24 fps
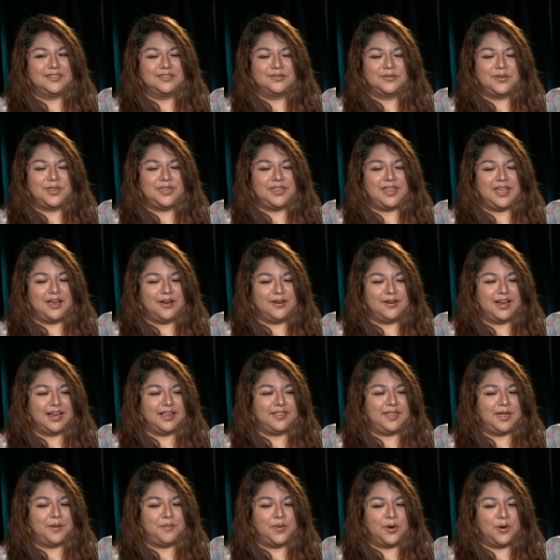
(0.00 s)
with Eric,
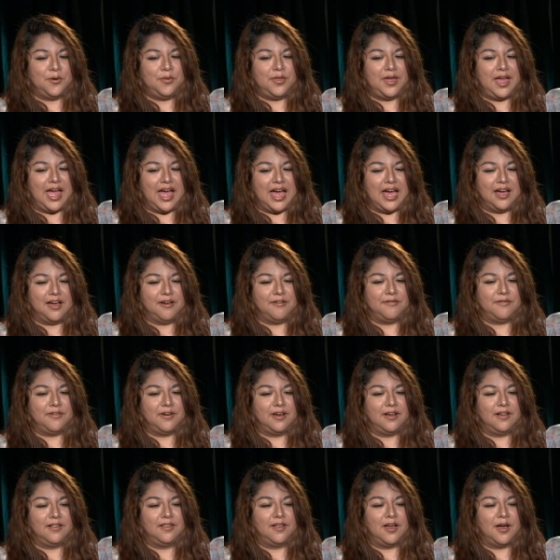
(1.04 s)
they both have
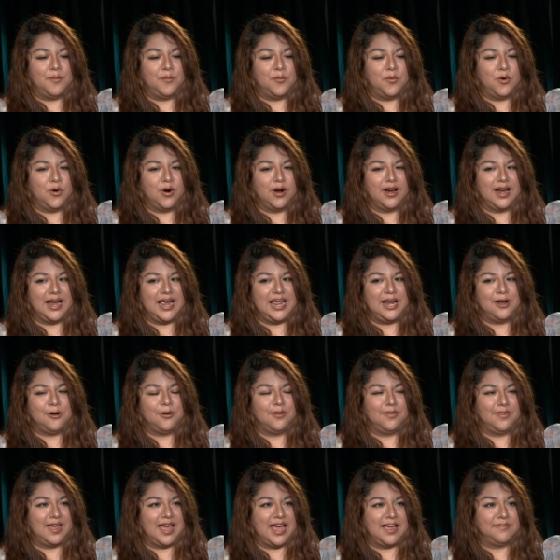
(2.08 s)
a lot more inner
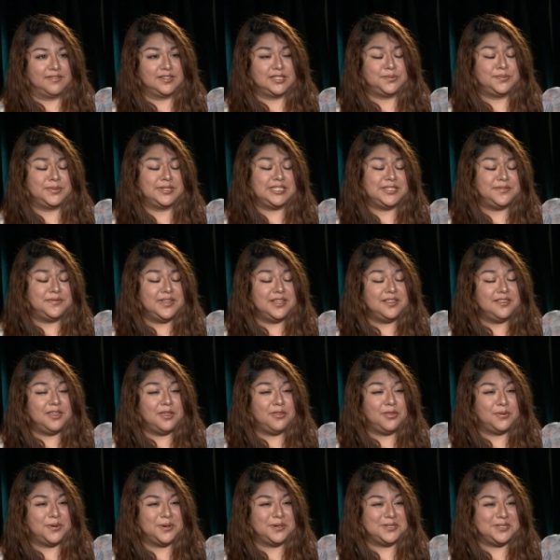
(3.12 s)
life, specifically
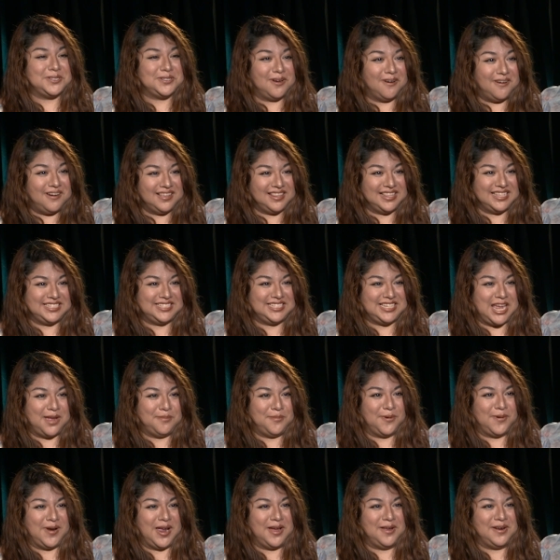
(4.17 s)
through song this time
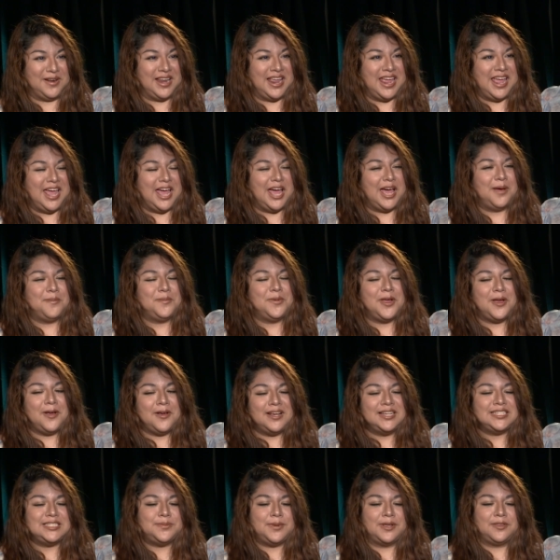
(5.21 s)
mm. around. I'm
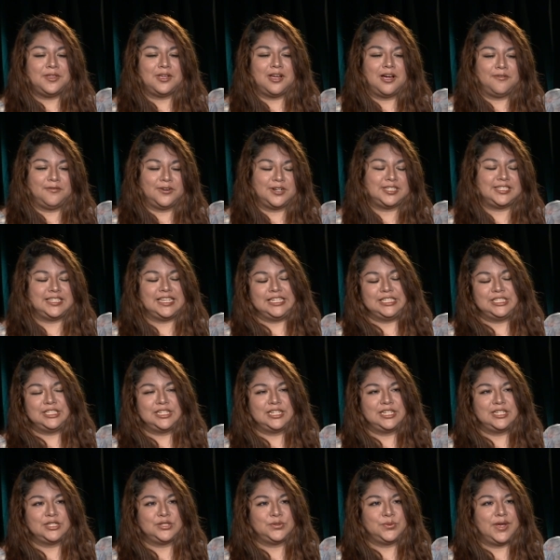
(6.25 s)
curious about the
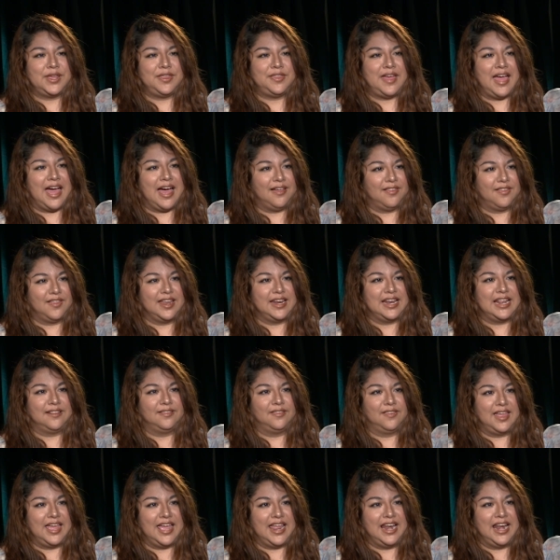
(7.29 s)
conversations with Alan
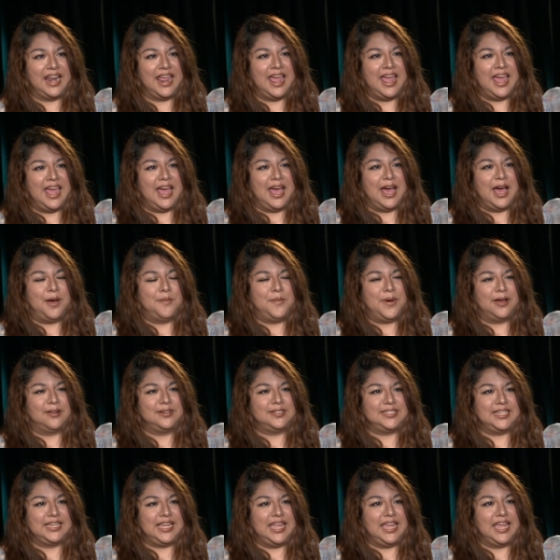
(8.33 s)
and Lin
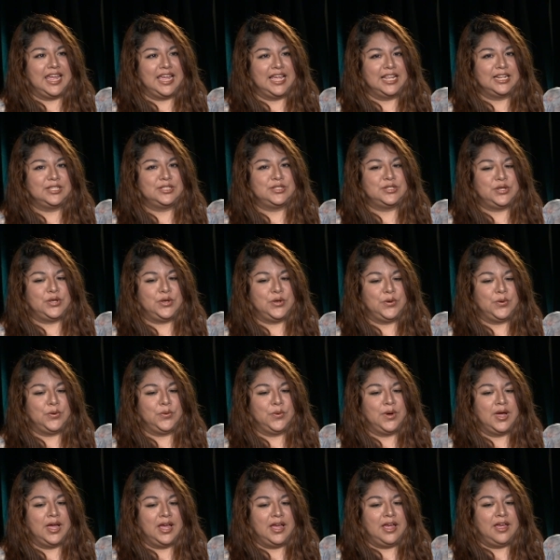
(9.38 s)
about digging
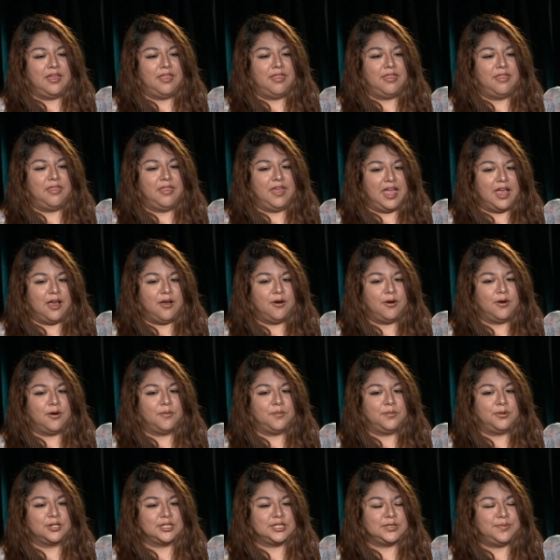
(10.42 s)
into their
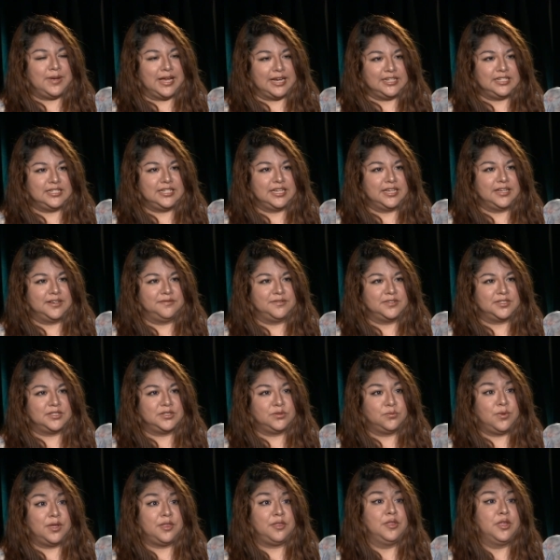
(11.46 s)

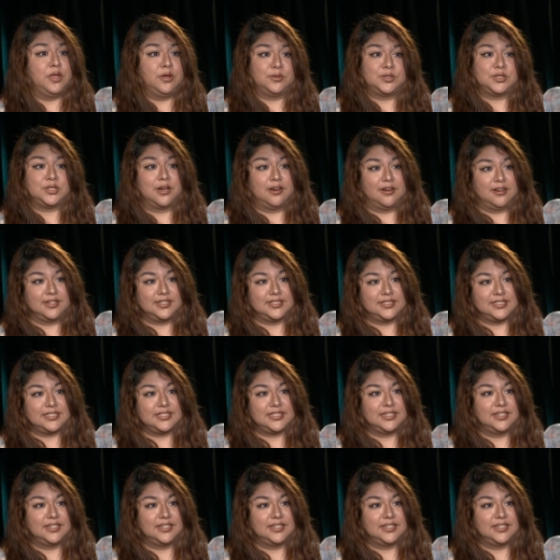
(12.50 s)
perspectives with new songs.